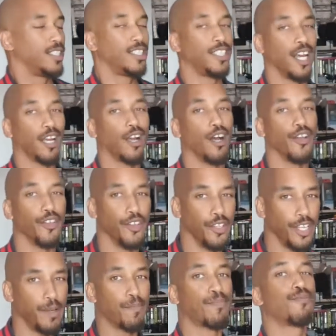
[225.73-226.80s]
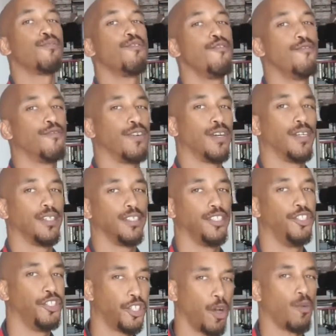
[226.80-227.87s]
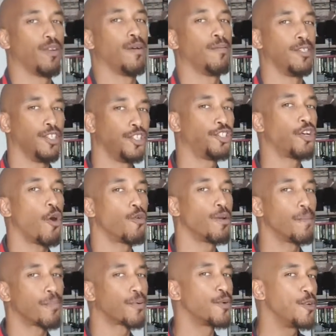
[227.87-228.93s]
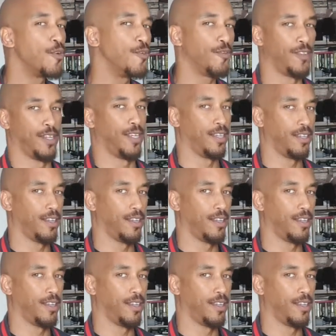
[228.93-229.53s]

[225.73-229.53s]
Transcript: Xhaka, you did prove. You showed and proved.